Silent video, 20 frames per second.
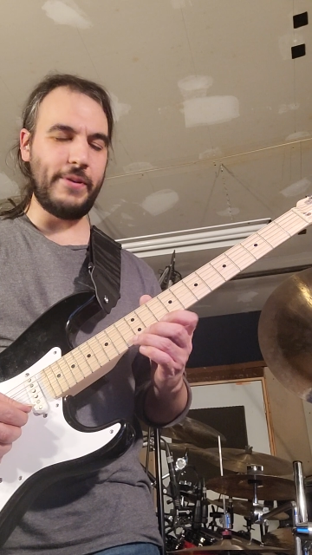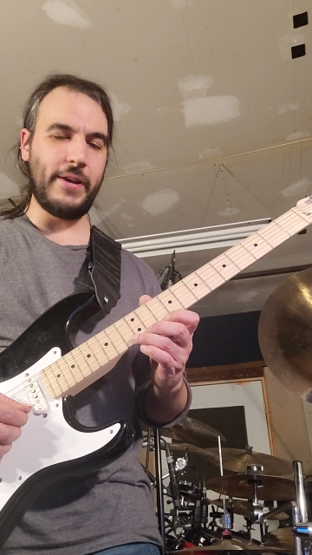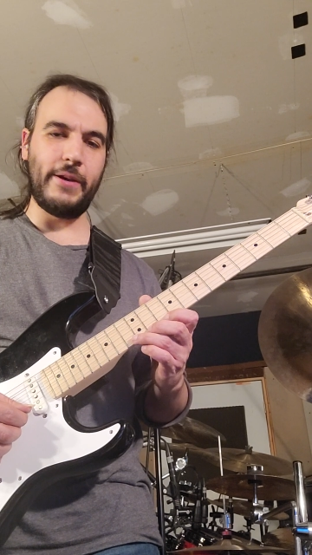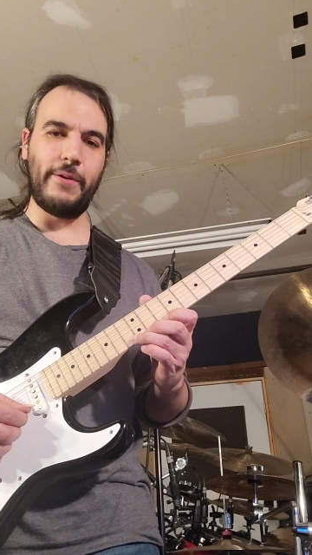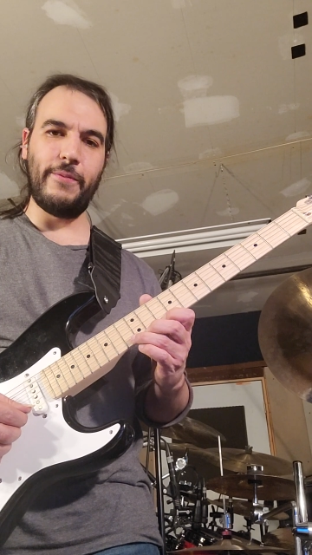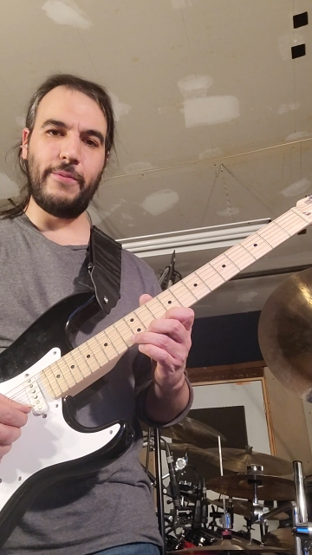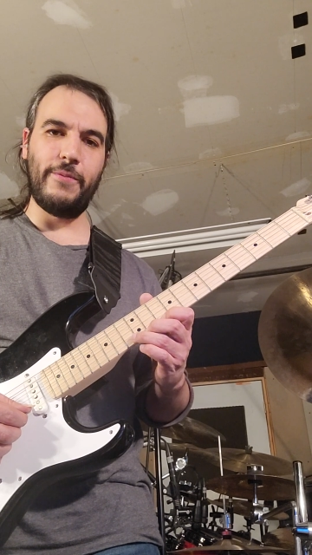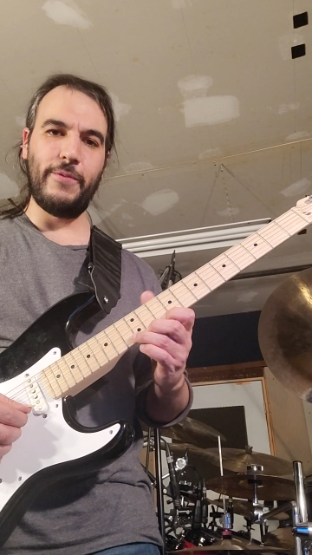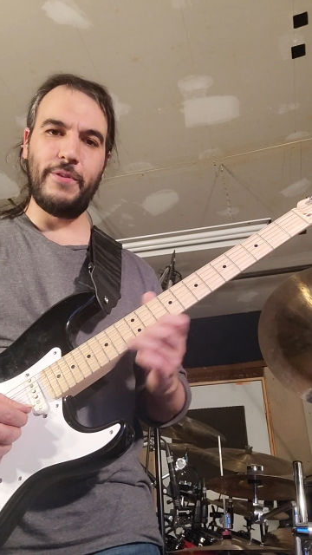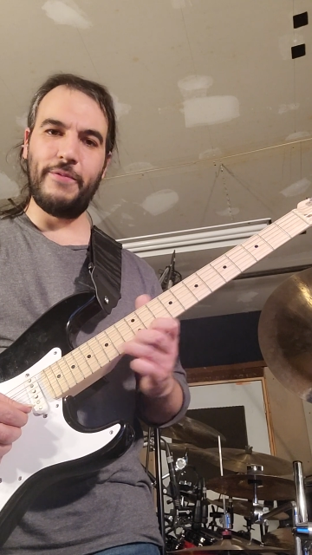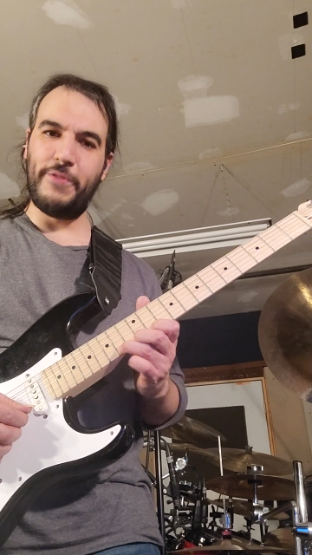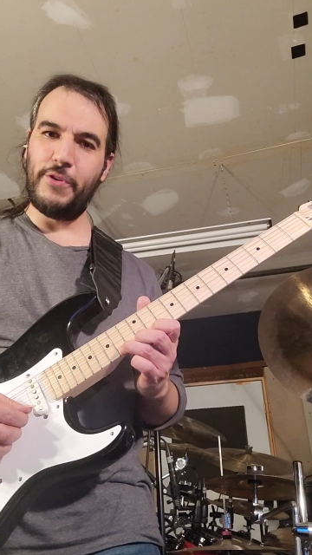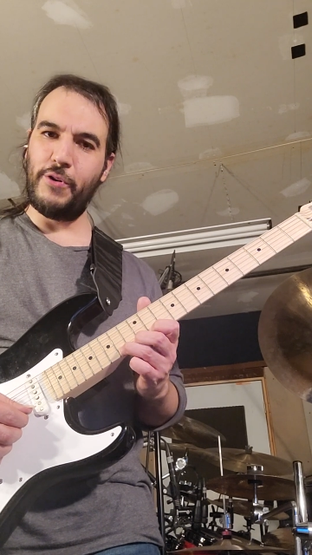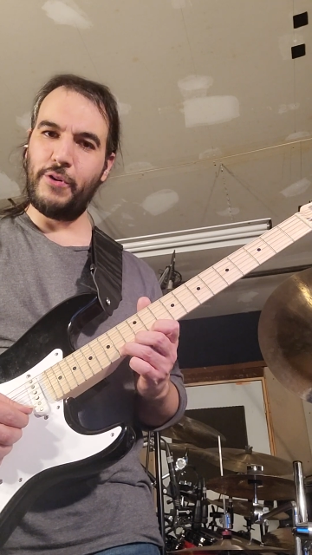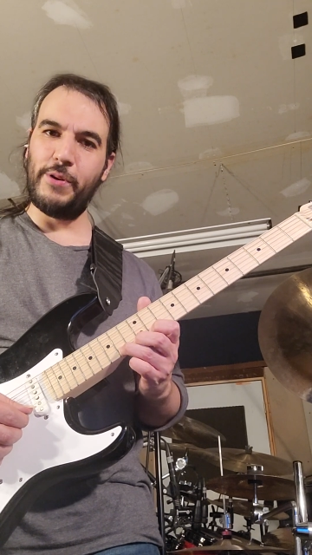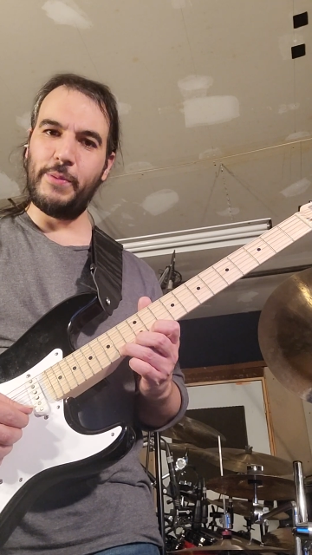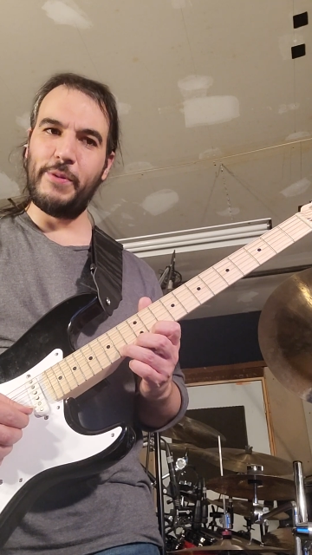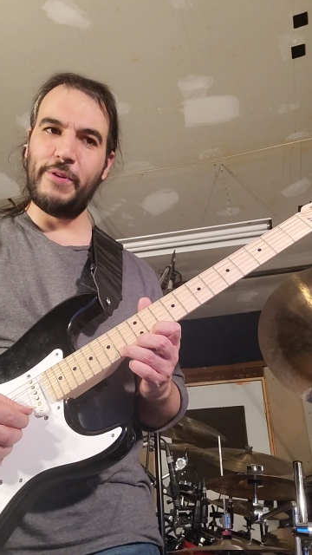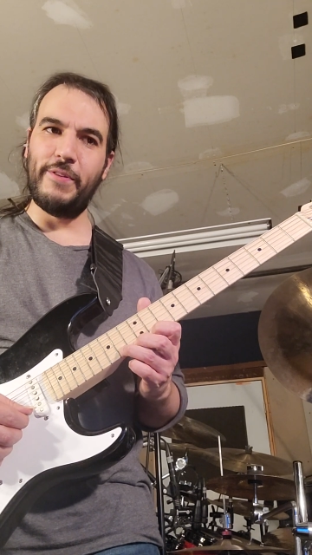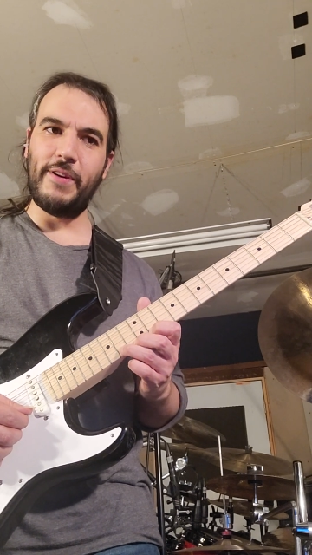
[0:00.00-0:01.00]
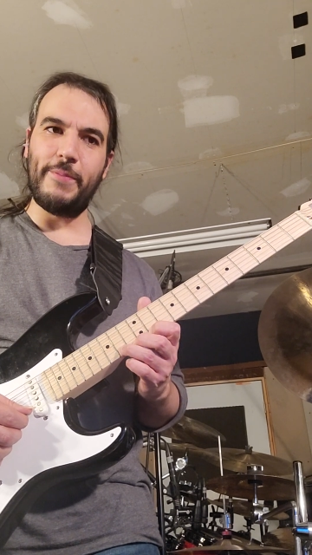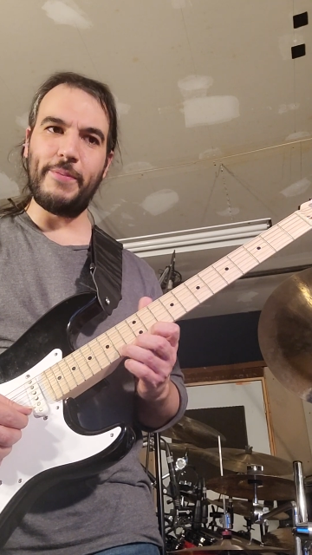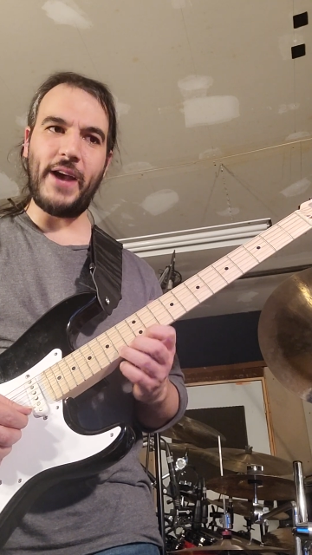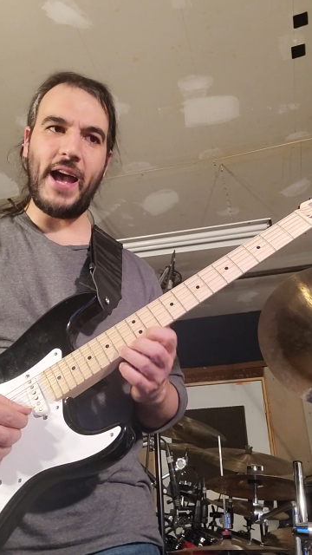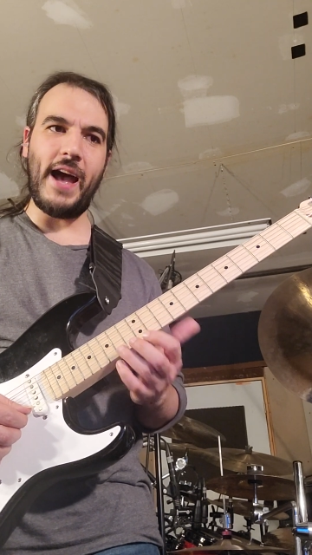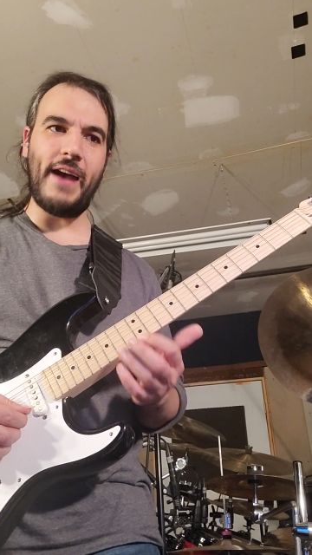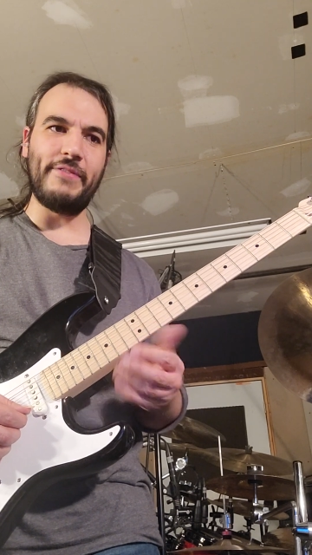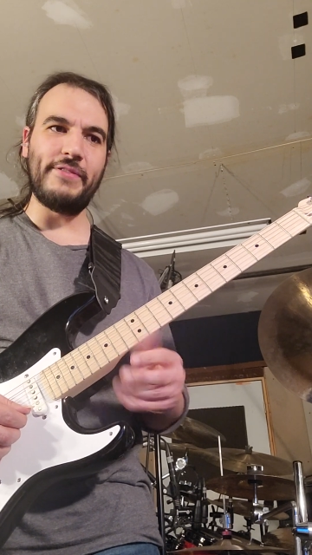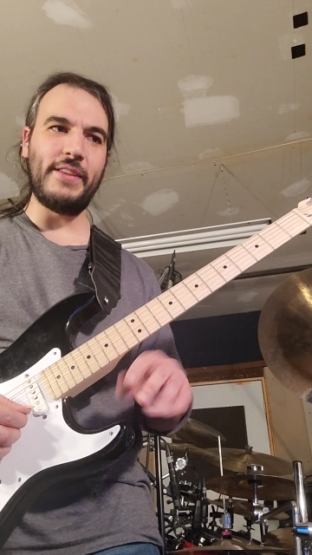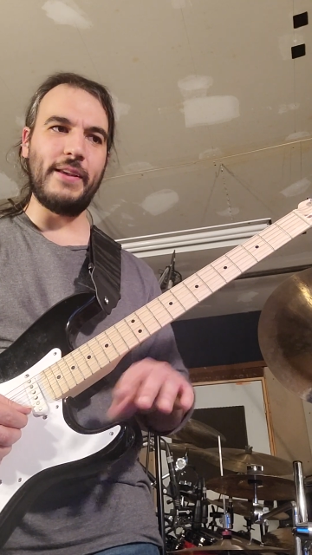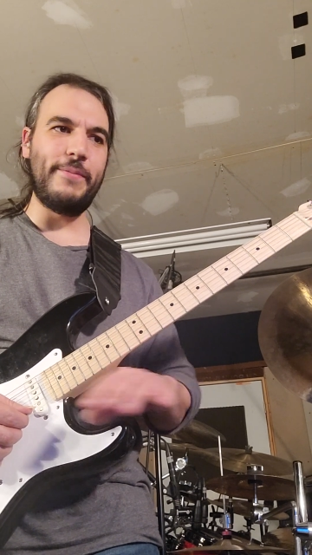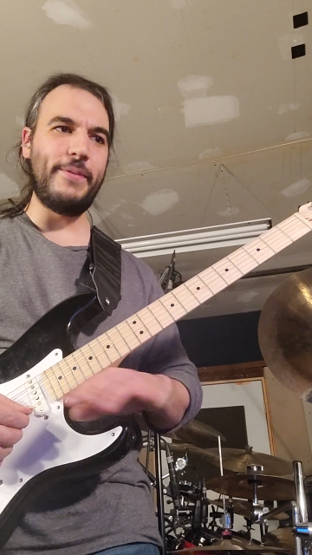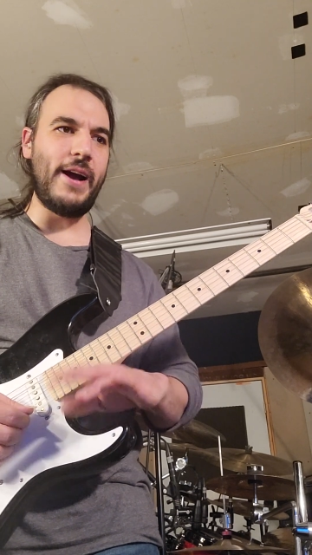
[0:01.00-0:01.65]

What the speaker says: like, well, if you only moved up a half step,